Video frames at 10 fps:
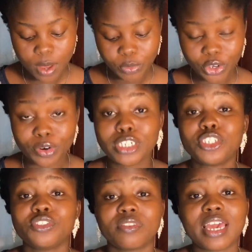You
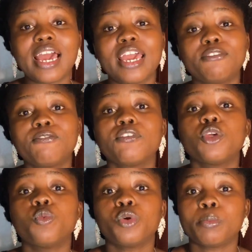already know that I
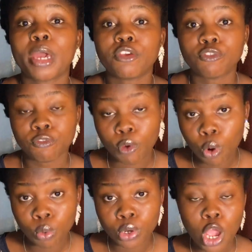film with my
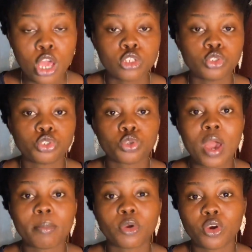phone, so
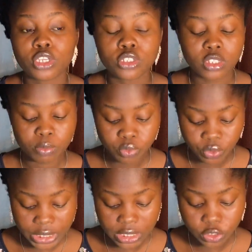I'm going to be
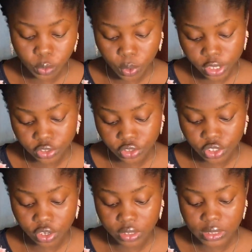reading the
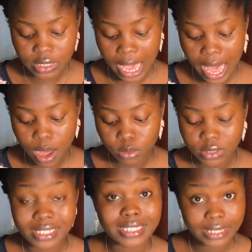questions out,
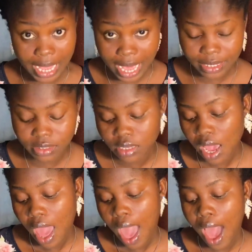the tags
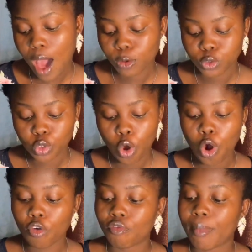out
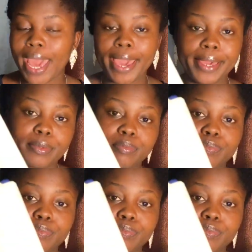of my